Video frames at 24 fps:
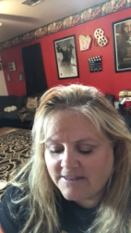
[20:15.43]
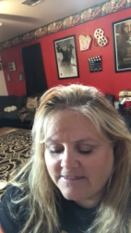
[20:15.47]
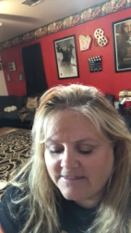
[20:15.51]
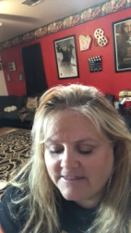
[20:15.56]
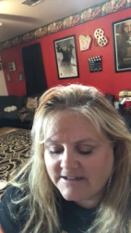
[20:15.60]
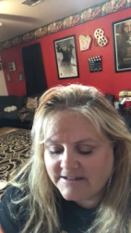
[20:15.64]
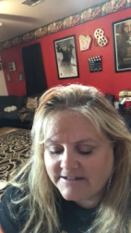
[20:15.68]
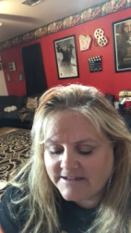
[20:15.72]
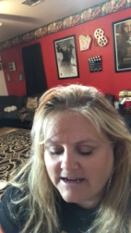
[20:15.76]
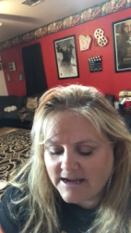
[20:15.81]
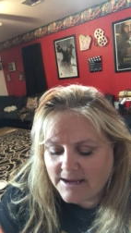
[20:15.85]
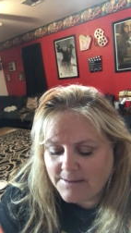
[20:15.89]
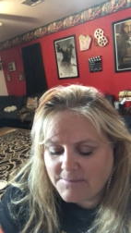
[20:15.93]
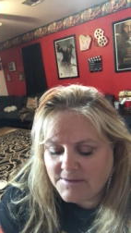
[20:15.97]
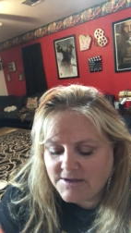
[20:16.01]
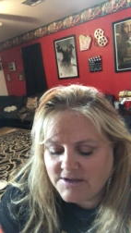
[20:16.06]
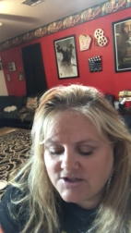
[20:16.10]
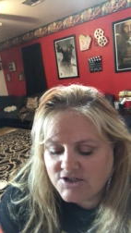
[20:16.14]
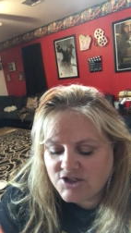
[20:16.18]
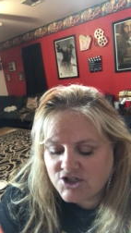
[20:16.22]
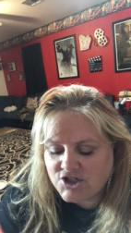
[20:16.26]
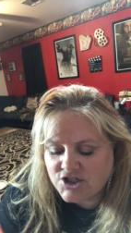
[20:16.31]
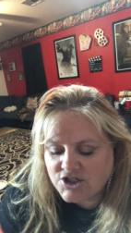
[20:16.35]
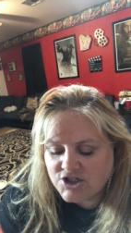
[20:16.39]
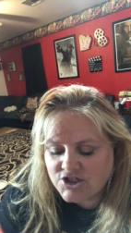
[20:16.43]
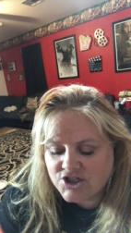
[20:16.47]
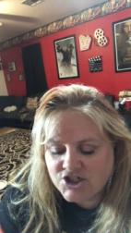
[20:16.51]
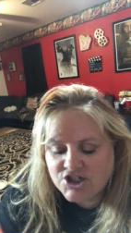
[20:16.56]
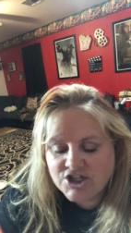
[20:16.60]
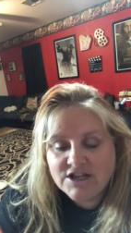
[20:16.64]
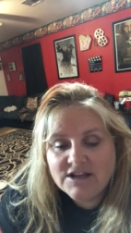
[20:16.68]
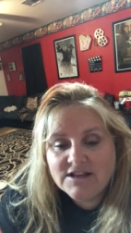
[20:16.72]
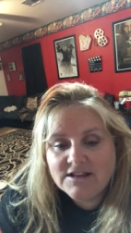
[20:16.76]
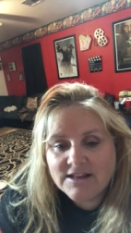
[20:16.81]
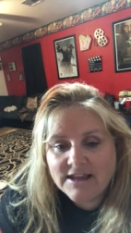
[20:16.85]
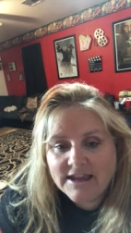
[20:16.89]
The damage,
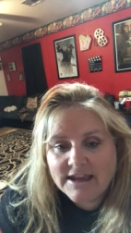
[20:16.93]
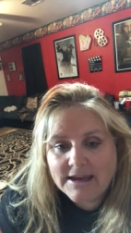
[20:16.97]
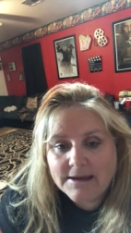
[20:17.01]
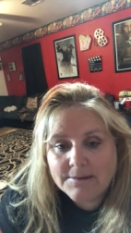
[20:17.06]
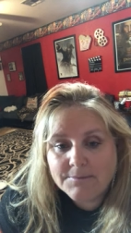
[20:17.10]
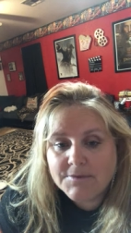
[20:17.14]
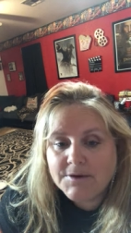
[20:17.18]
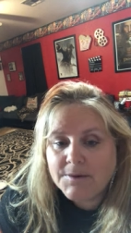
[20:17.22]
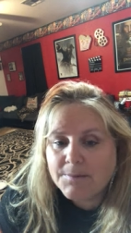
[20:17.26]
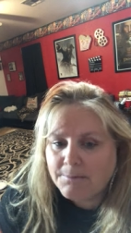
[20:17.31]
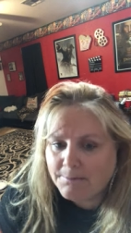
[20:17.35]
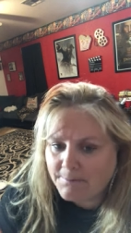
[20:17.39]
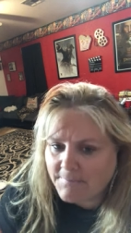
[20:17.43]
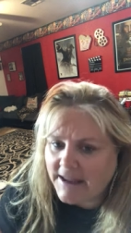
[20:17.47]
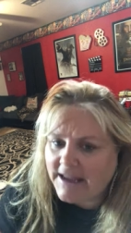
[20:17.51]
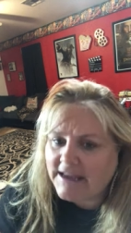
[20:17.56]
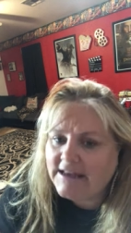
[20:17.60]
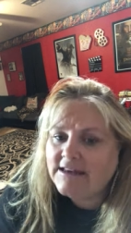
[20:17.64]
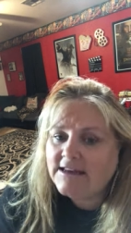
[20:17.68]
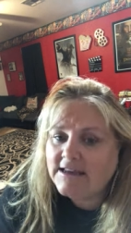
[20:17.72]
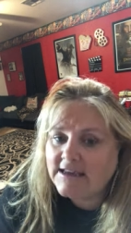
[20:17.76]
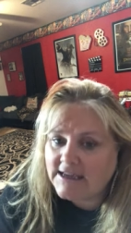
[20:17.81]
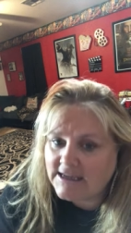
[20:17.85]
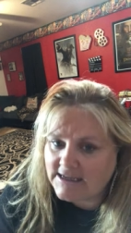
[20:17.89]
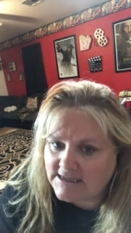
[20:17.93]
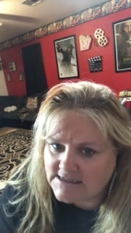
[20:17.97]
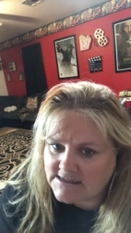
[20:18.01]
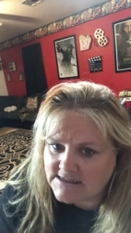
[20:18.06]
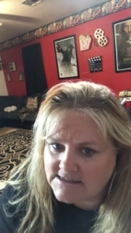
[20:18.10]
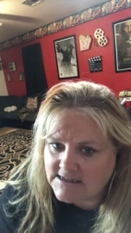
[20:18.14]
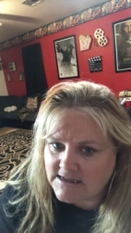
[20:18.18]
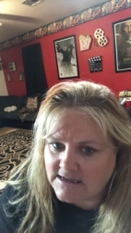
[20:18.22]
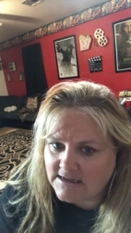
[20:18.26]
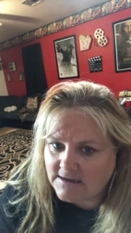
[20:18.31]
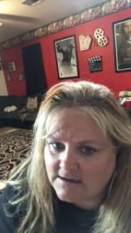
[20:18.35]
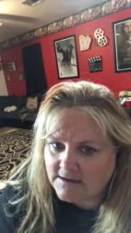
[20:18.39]
she claimed, made
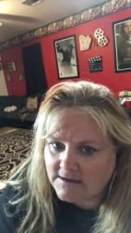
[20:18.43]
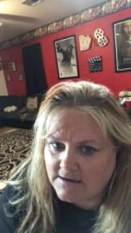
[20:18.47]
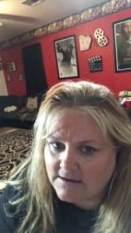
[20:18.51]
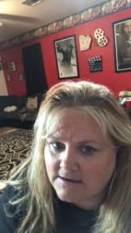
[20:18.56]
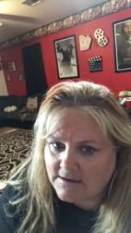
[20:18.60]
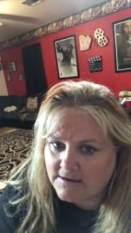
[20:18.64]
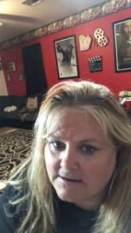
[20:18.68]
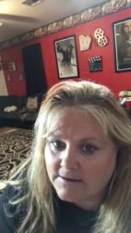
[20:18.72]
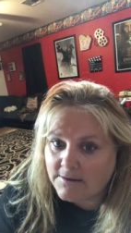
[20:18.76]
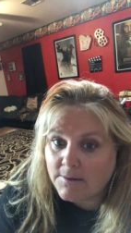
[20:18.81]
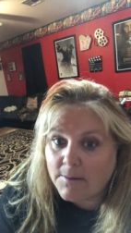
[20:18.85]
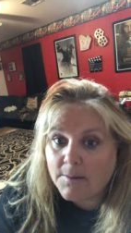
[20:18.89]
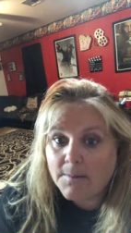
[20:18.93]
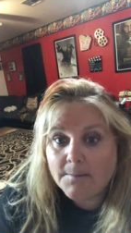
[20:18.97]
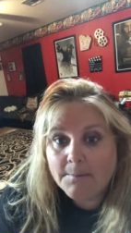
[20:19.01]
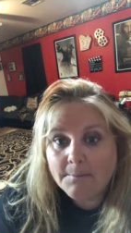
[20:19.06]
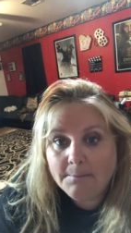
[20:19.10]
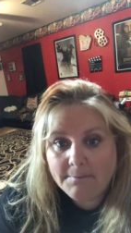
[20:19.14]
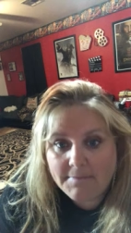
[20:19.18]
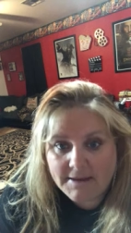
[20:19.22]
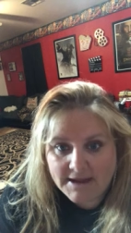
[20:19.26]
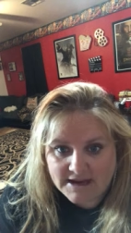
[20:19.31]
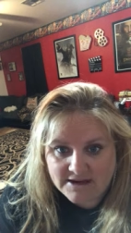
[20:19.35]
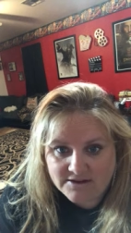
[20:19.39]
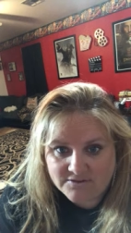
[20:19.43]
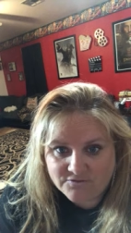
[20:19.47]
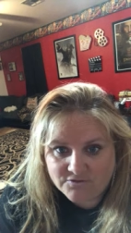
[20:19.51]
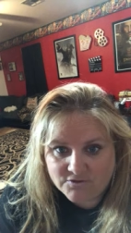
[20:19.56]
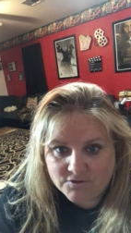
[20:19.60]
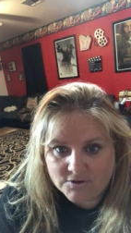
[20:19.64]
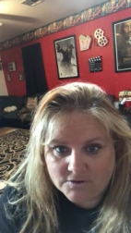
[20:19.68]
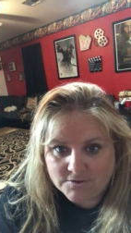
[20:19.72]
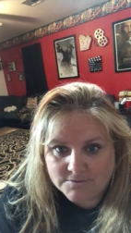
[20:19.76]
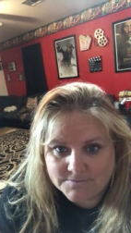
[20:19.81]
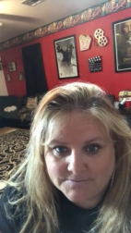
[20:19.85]
kissing painful.